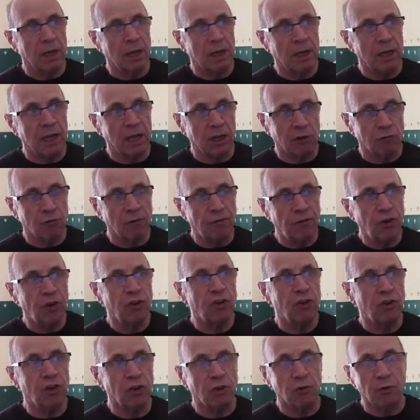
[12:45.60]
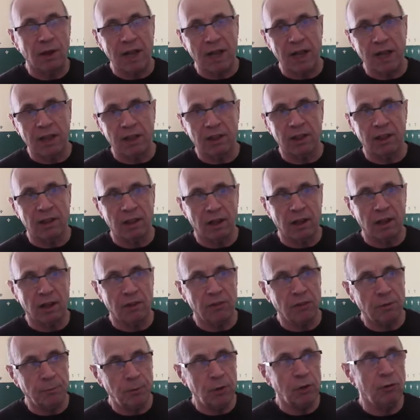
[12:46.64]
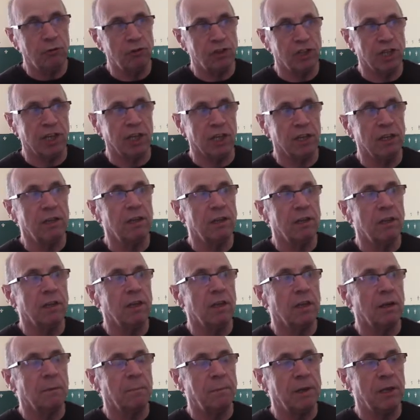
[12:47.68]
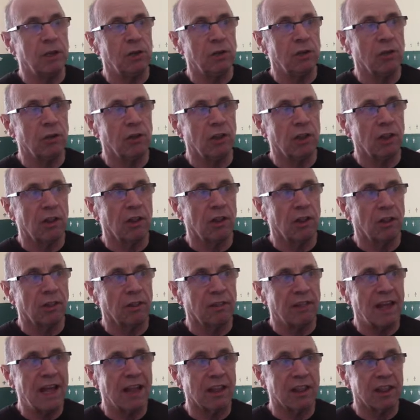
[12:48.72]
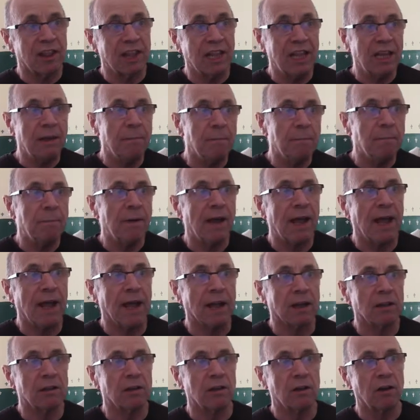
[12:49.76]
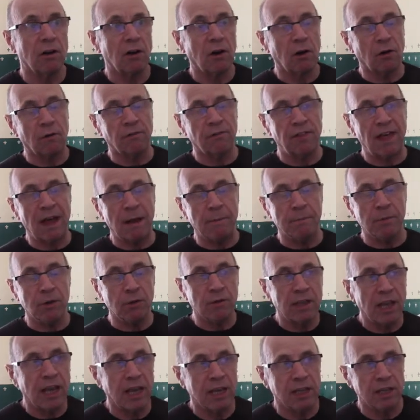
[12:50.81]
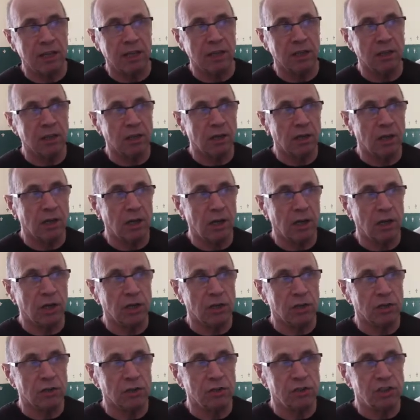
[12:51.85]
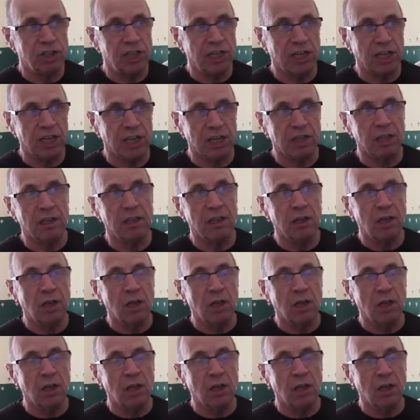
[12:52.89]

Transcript: it's referred to as the blue gene because that's the impact of that mutated gene.